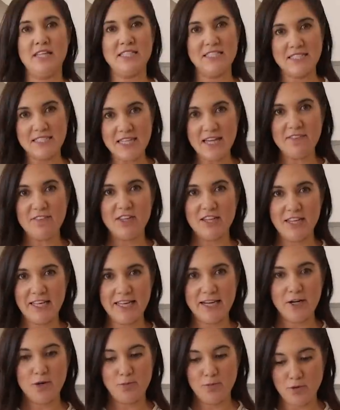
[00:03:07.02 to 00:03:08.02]
the
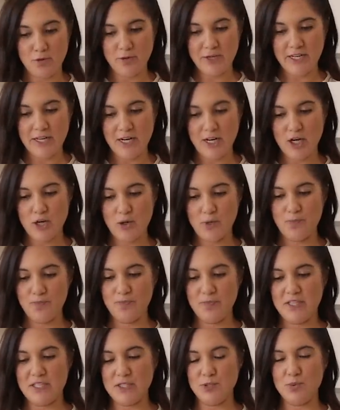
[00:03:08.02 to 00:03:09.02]
7-Layer Burrito.
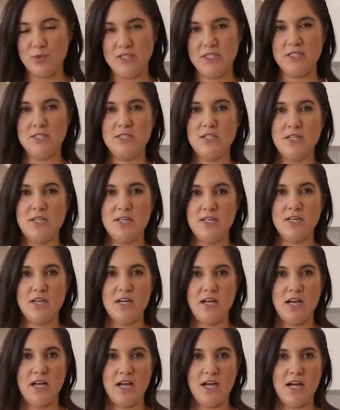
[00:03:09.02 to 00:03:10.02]
This was
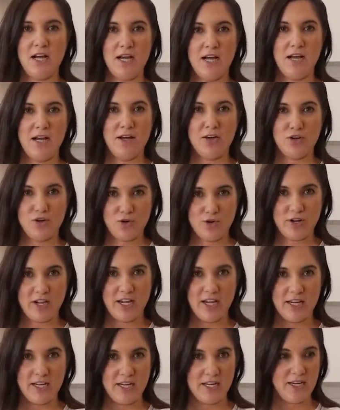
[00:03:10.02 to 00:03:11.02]

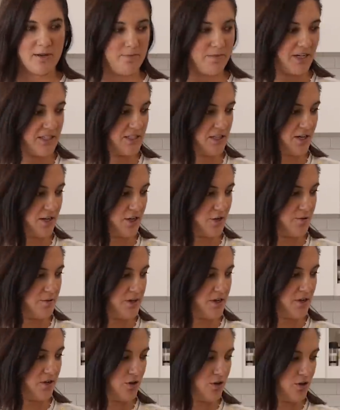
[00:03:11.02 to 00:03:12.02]
created by Taco
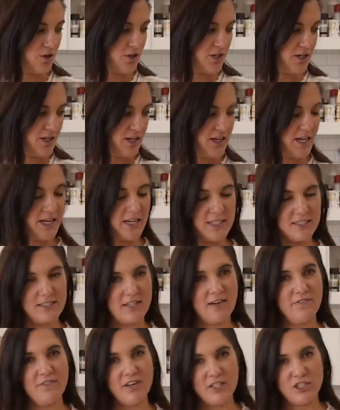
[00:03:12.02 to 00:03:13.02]
Bell as
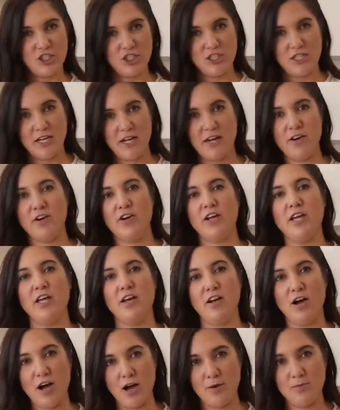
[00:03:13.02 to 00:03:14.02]
a
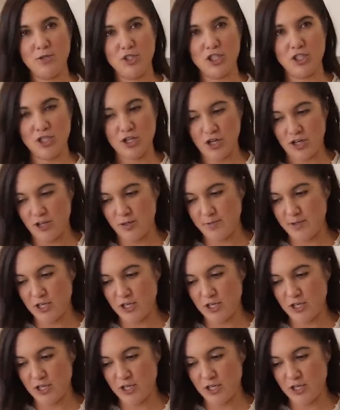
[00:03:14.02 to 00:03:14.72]
vegetarian option on the